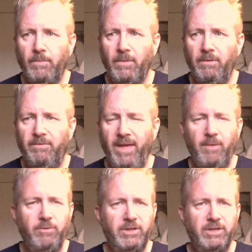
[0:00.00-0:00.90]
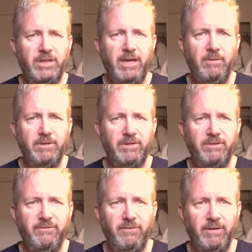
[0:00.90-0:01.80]
there was a sequence,
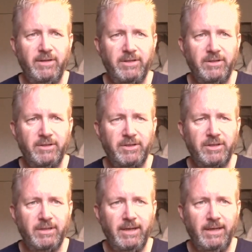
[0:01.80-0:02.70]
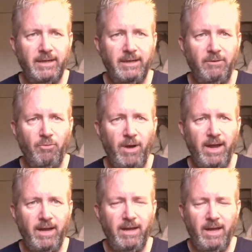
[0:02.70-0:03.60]
for instance, uh,
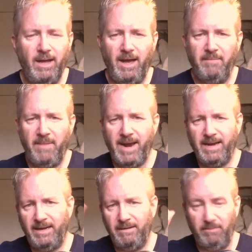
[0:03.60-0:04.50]
where a man